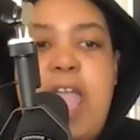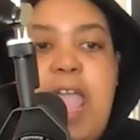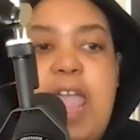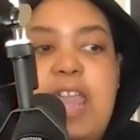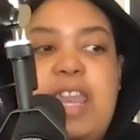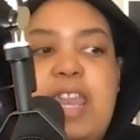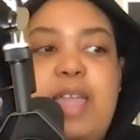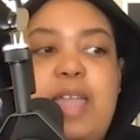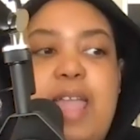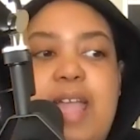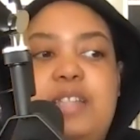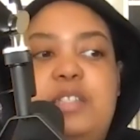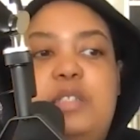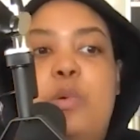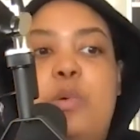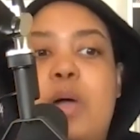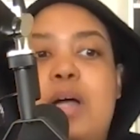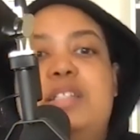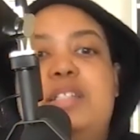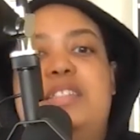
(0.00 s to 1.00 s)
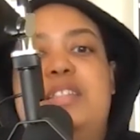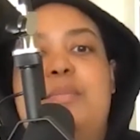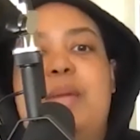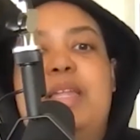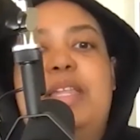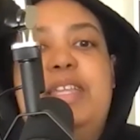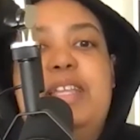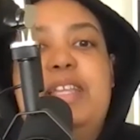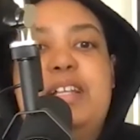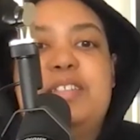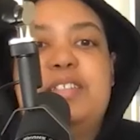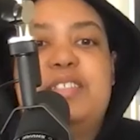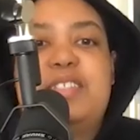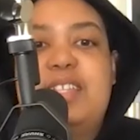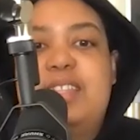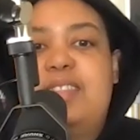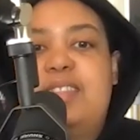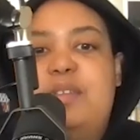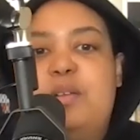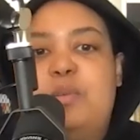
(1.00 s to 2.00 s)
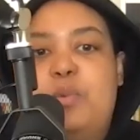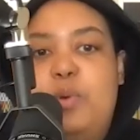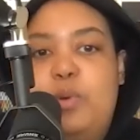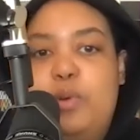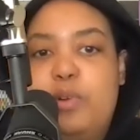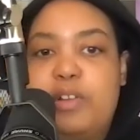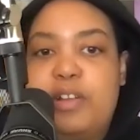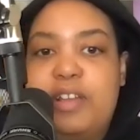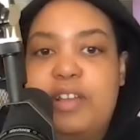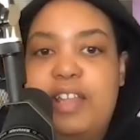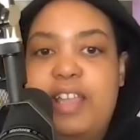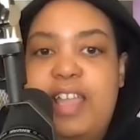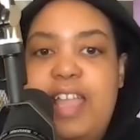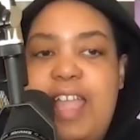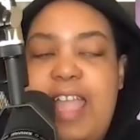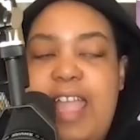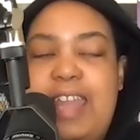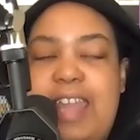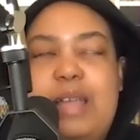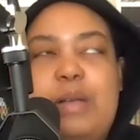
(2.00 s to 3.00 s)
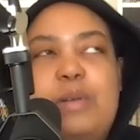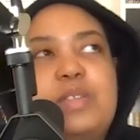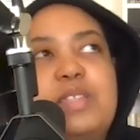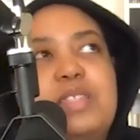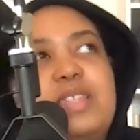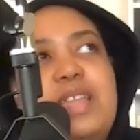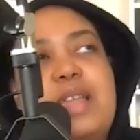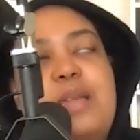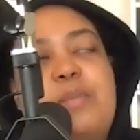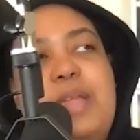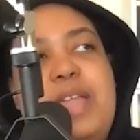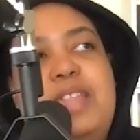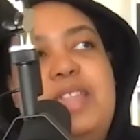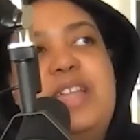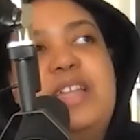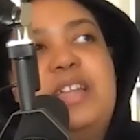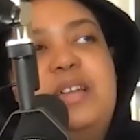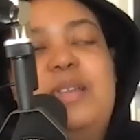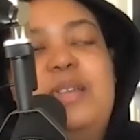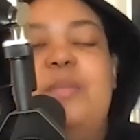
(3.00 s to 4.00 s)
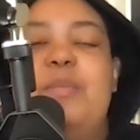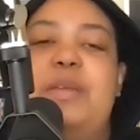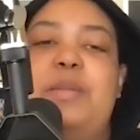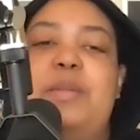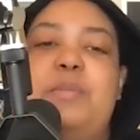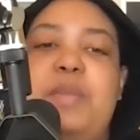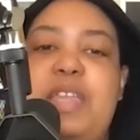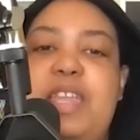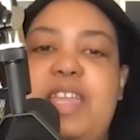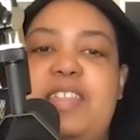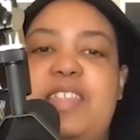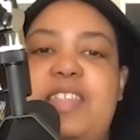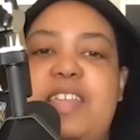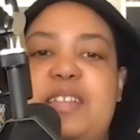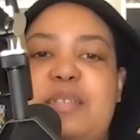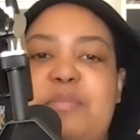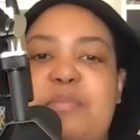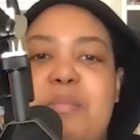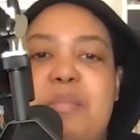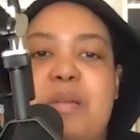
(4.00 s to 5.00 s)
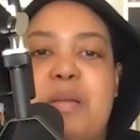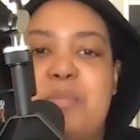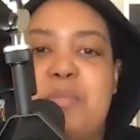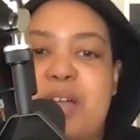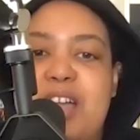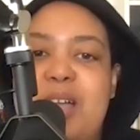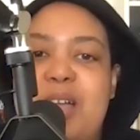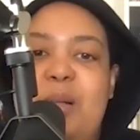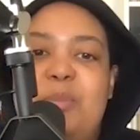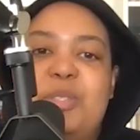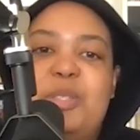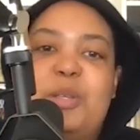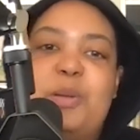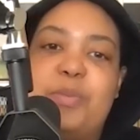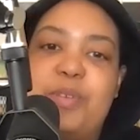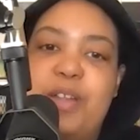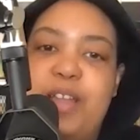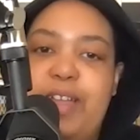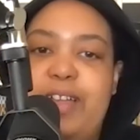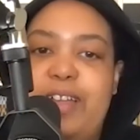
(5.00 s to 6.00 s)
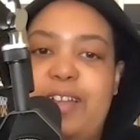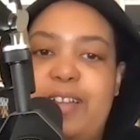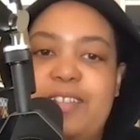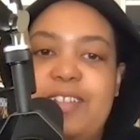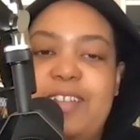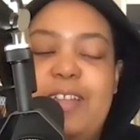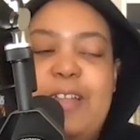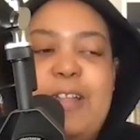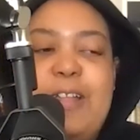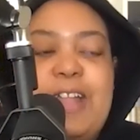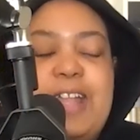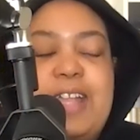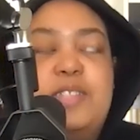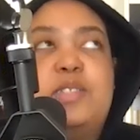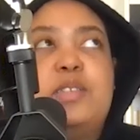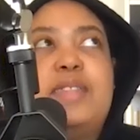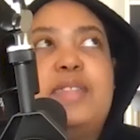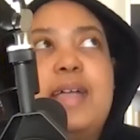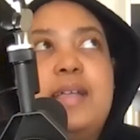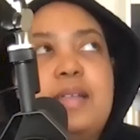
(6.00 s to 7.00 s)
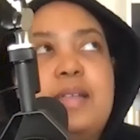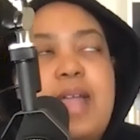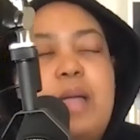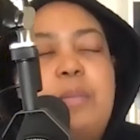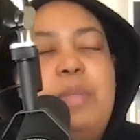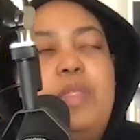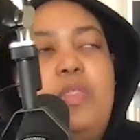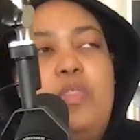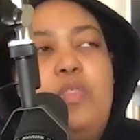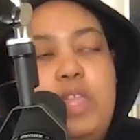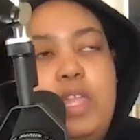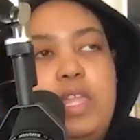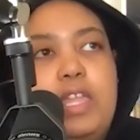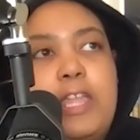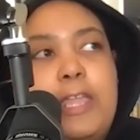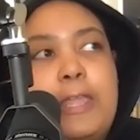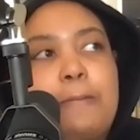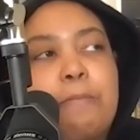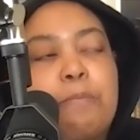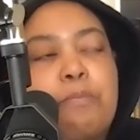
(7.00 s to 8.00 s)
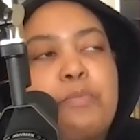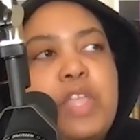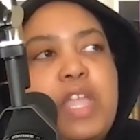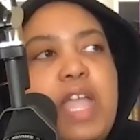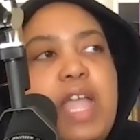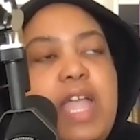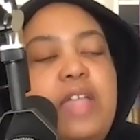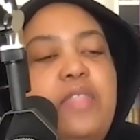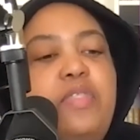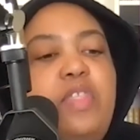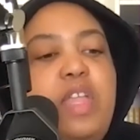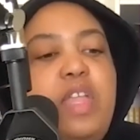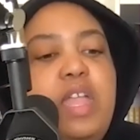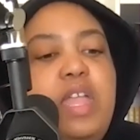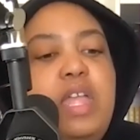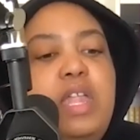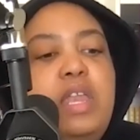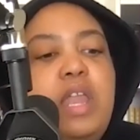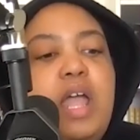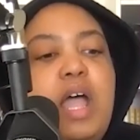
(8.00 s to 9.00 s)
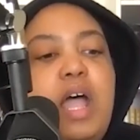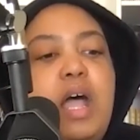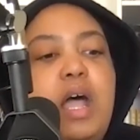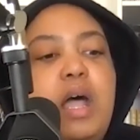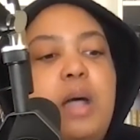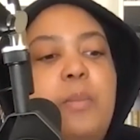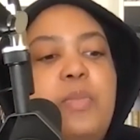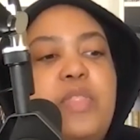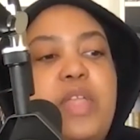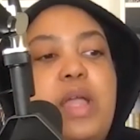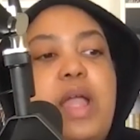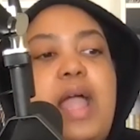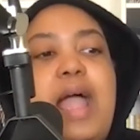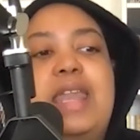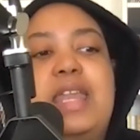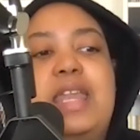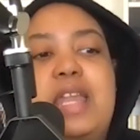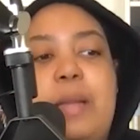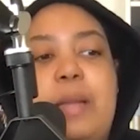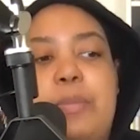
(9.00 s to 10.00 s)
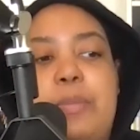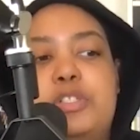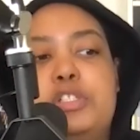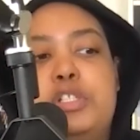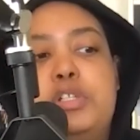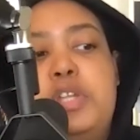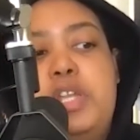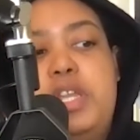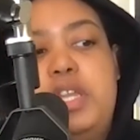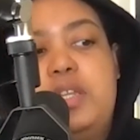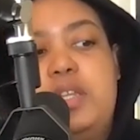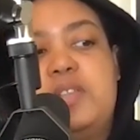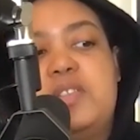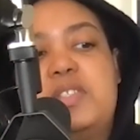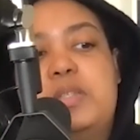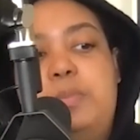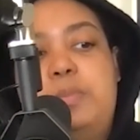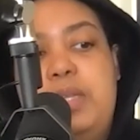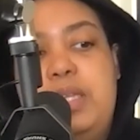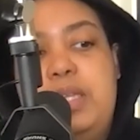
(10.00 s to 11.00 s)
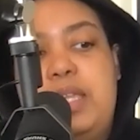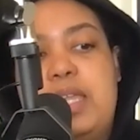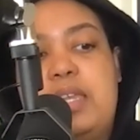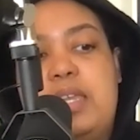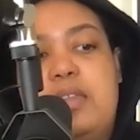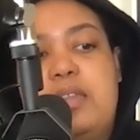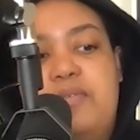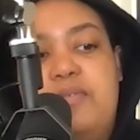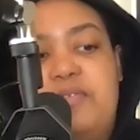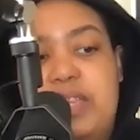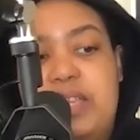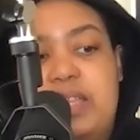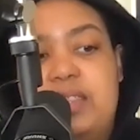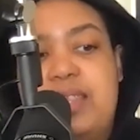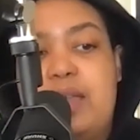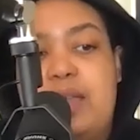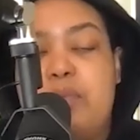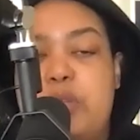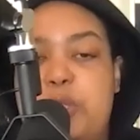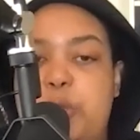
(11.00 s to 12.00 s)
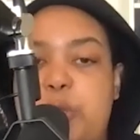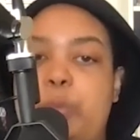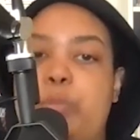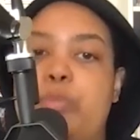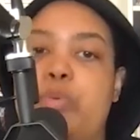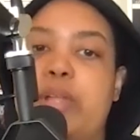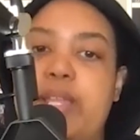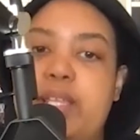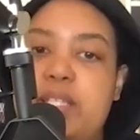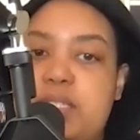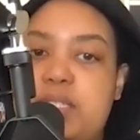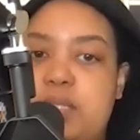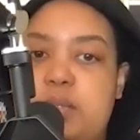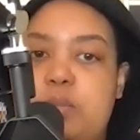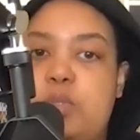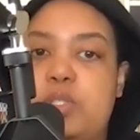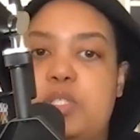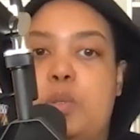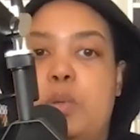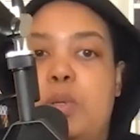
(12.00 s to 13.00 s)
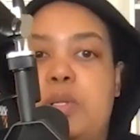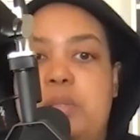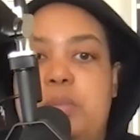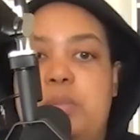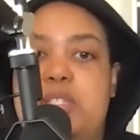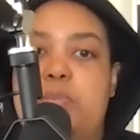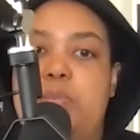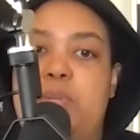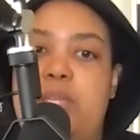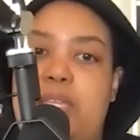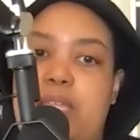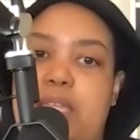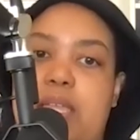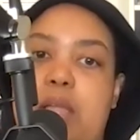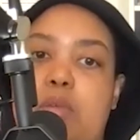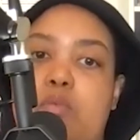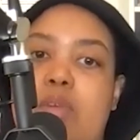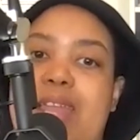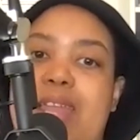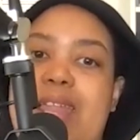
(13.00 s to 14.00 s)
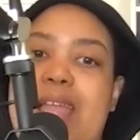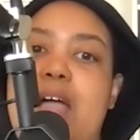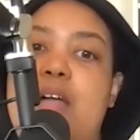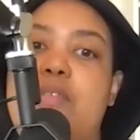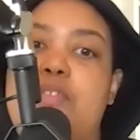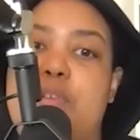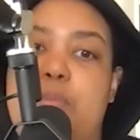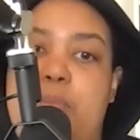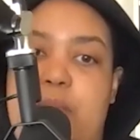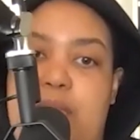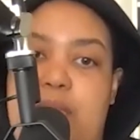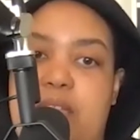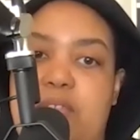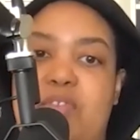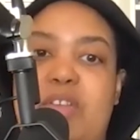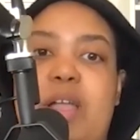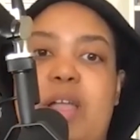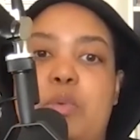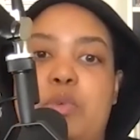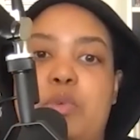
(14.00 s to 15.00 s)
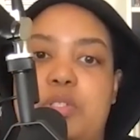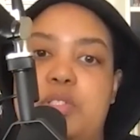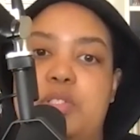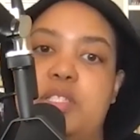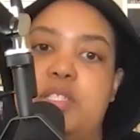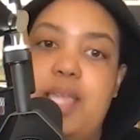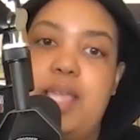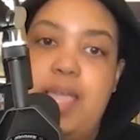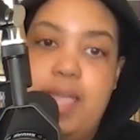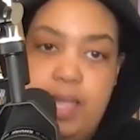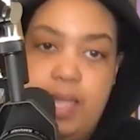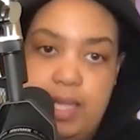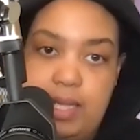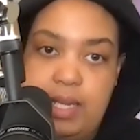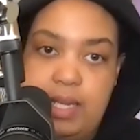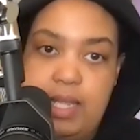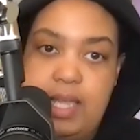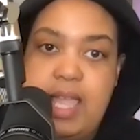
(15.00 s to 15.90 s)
And I had to watch somebody else get the award. And I was like, man, that could have been me, and that could have been my mom. So proud. And so that got me thinking. And then I had an opportunity to speak at an event that Richard Branson was going to be speaking at right after me if I was to take it.